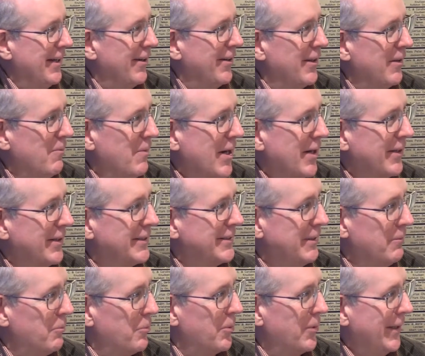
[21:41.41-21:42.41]
Here the mark is
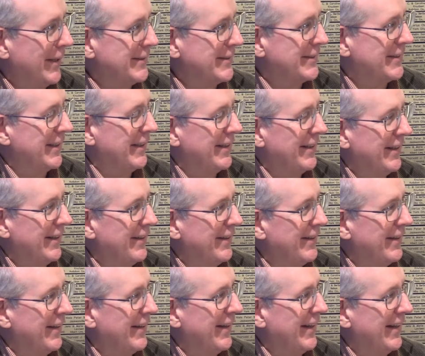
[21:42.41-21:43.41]
impressed
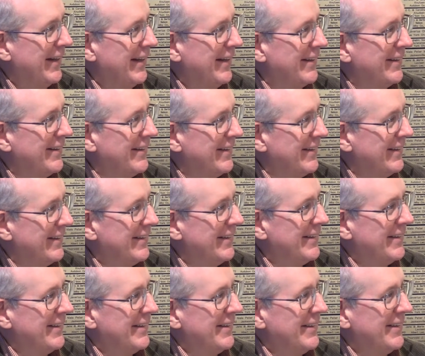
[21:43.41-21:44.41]
into
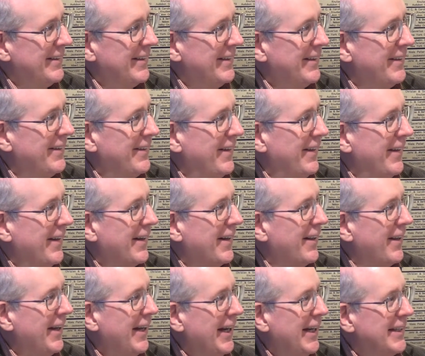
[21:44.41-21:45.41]
the
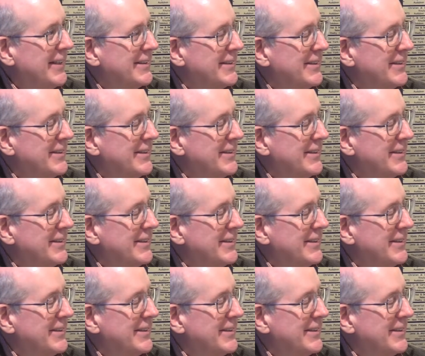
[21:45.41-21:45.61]
clay,